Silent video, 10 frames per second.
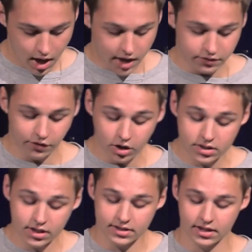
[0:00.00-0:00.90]
As far
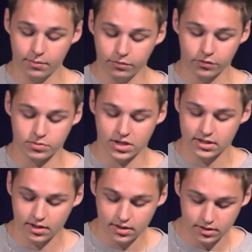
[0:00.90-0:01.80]
as an example from
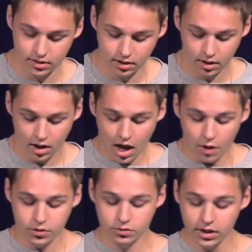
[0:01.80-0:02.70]
Jesus,
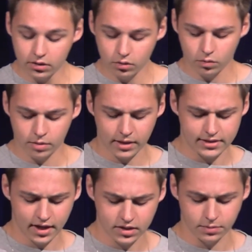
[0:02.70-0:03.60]
I was reading through one of my
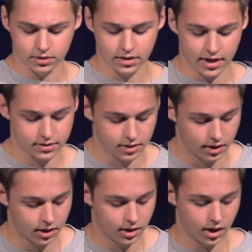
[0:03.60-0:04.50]
textbooks last
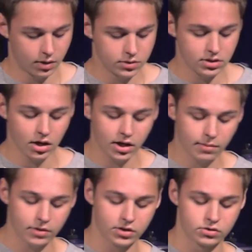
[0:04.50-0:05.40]
night, and it was talking
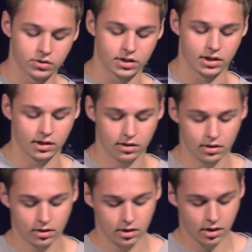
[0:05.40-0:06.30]
about the Trinity.
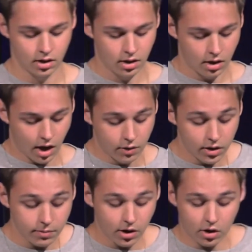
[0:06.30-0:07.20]
I
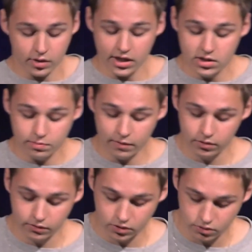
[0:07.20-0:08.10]
read about how each
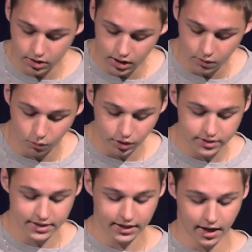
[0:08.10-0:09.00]
member of the Trinity
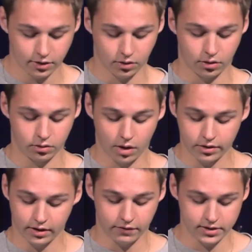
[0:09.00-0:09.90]
worked together
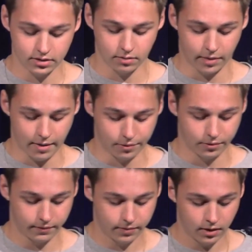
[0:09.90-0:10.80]
throughout the events of the
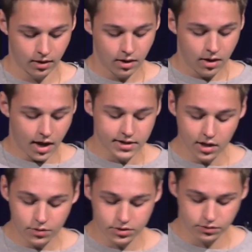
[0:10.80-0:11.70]
Bible. As
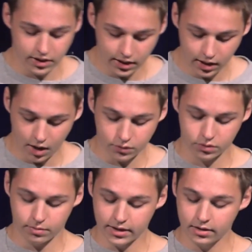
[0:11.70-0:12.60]
I was reading, I was
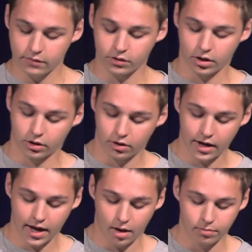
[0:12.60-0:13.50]
reminded of a
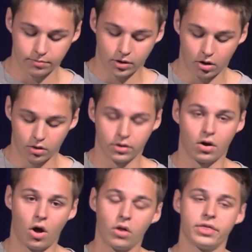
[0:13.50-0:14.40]
Lecrae album called
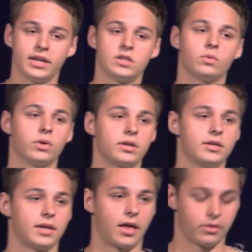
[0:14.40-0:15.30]
All Things Work
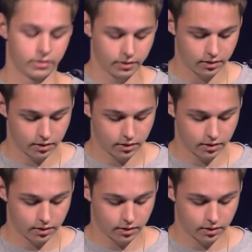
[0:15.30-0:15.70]
Together.